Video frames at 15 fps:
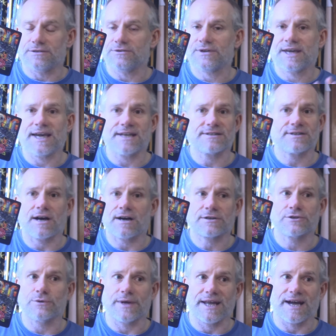You can't talk
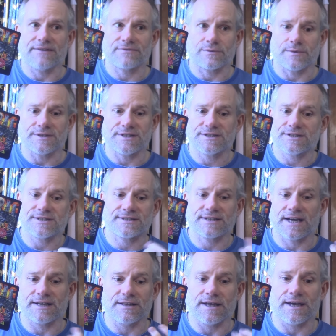to it afterwards. It's just
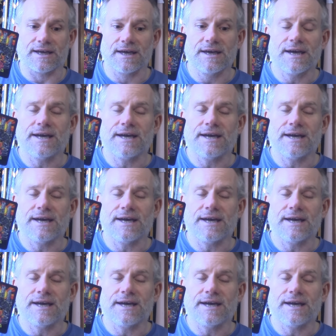kind of like